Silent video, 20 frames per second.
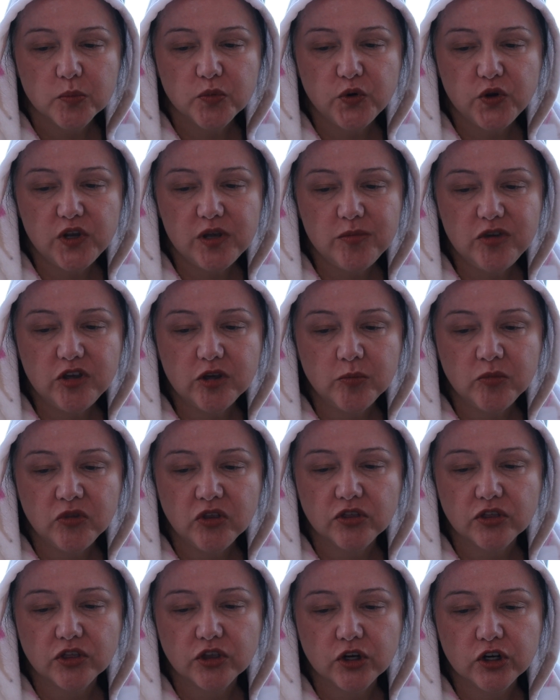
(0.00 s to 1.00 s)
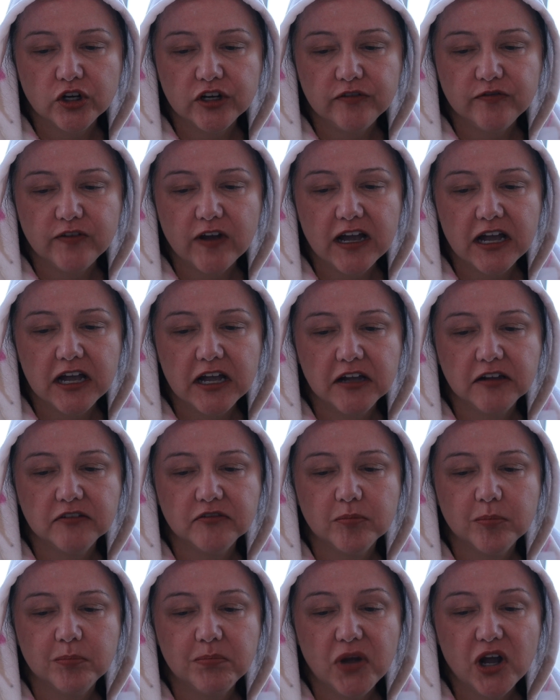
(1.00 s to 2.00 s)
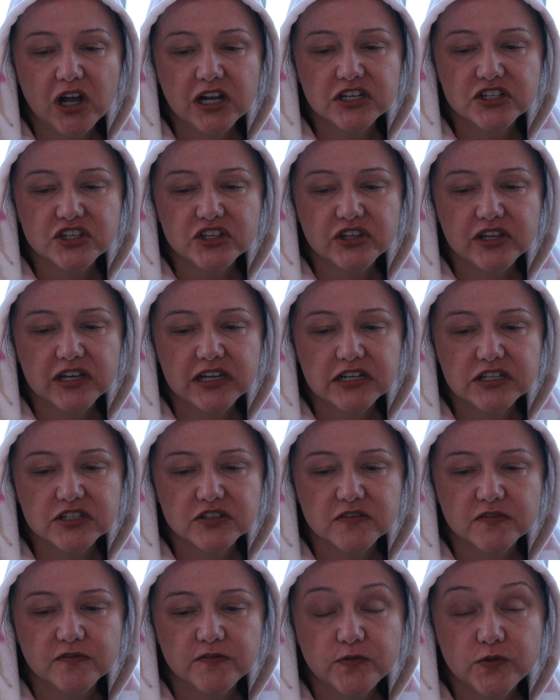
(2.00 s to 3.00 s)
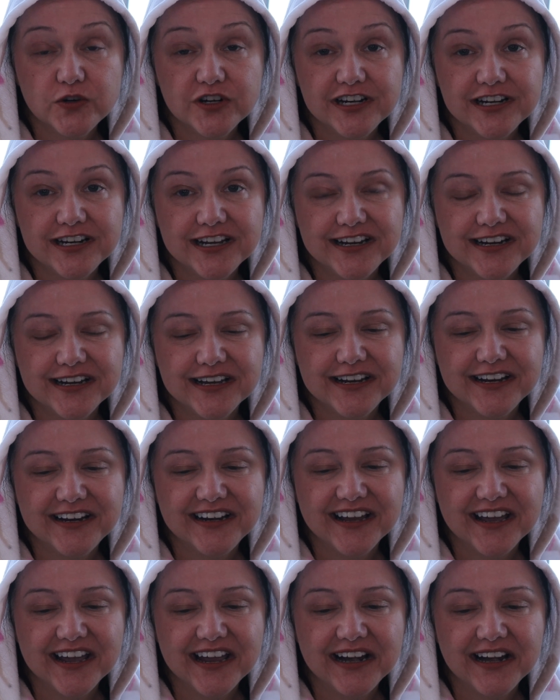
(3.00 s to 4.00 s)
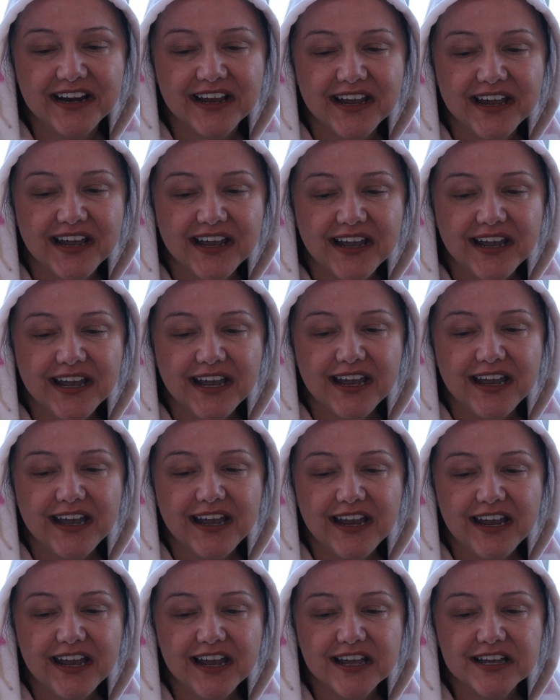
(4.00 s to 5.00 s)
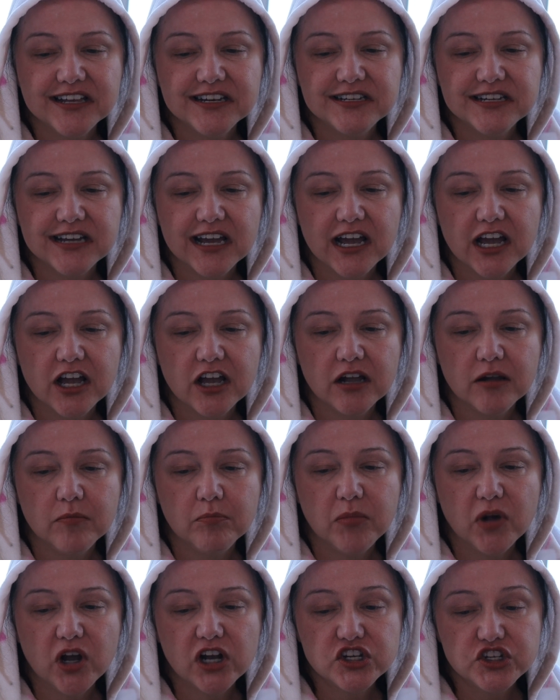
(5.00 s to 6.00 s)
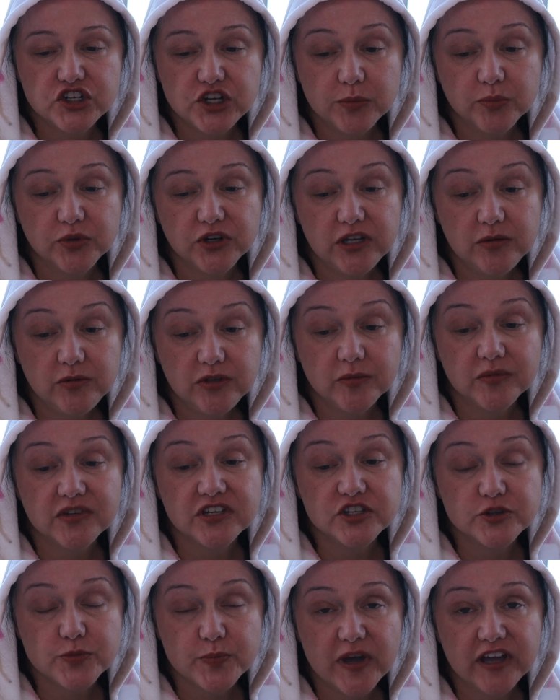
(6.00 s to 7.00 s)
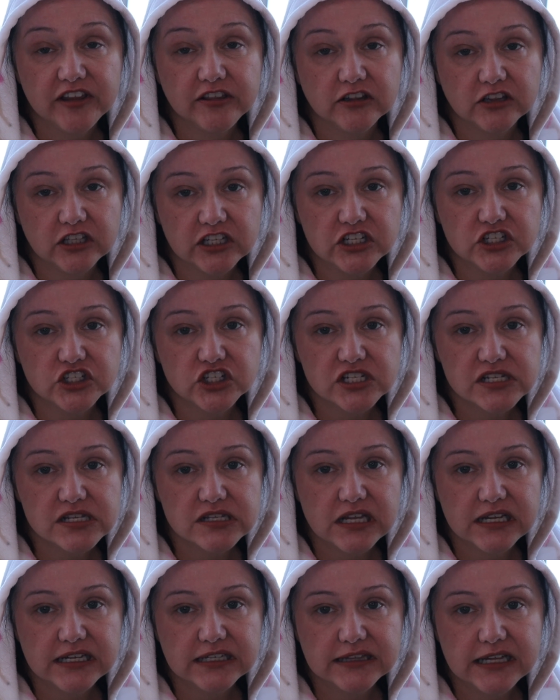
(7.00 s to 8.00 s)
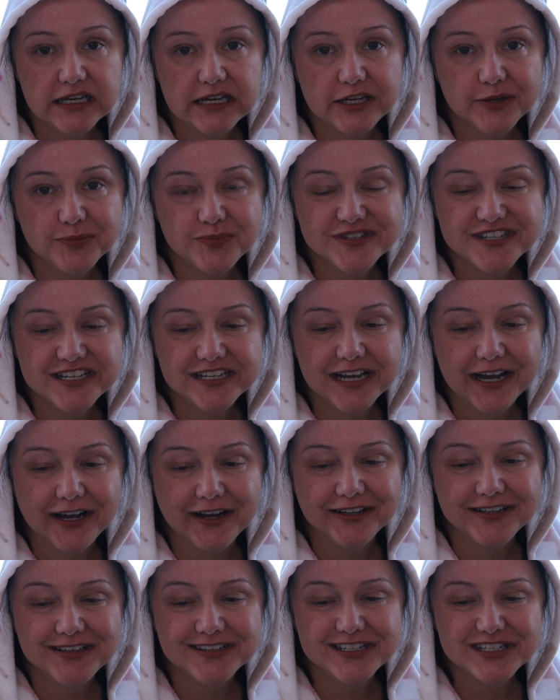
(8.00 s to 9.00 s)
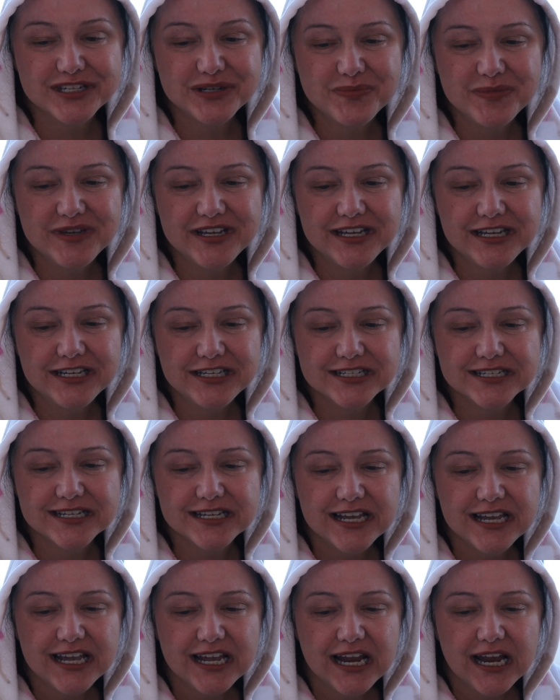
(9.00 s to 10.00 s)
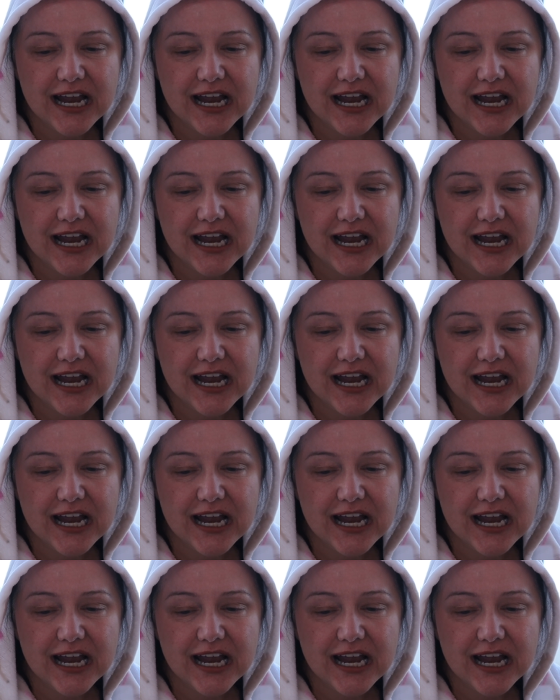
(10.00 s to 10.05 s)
Premium $35, Boxy Lux $49.99, and Boxycharm Premium is monthly, just like that Ipsy Ultimate.